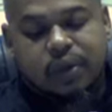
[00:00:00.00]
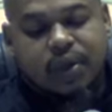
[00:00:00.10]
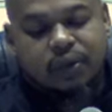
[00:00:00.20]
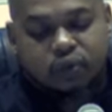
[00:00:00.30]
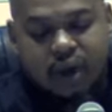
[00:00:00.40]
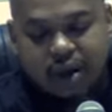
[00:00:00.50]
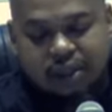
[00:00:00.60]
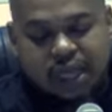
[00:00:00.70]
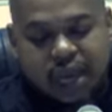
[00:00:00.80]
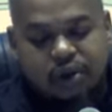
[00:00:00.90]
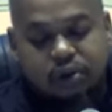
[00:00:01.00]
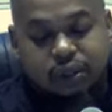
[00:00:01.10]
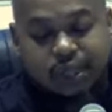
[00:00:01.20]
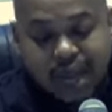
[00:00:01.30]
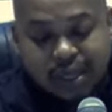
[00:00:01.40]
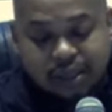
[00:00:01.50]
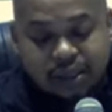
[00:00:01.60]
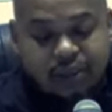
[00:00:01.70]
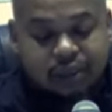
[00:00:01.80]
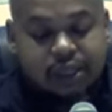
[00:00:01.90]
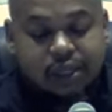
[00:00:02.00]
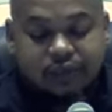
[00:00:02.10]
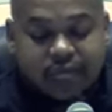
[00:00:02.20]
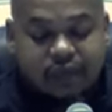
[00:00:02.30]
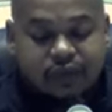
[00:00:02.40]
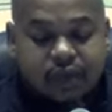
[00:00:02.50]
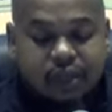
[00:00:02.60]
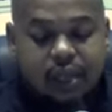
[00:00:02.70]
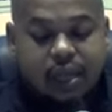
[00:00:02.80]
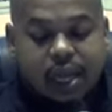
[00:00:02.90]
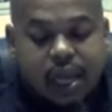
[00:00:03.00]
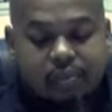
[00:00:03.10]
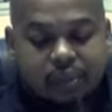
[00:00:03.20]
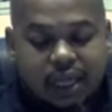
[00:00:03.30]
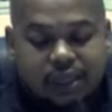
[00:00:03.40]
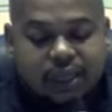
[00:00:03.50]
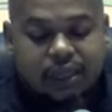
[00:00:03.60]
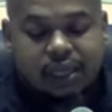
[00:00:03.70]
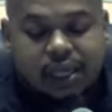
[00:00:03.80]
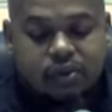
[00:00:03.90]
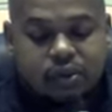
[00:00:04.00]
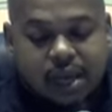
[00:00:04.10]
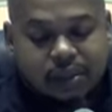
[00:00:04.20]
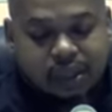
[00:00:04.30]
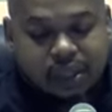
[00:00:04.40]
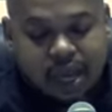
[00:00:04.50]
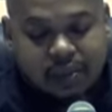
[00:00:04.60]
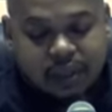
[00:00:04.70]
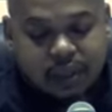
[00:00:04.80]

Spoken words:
we hear the crowd shout, "Hosanna to the Son of David. Blessed is he who comes in the name of the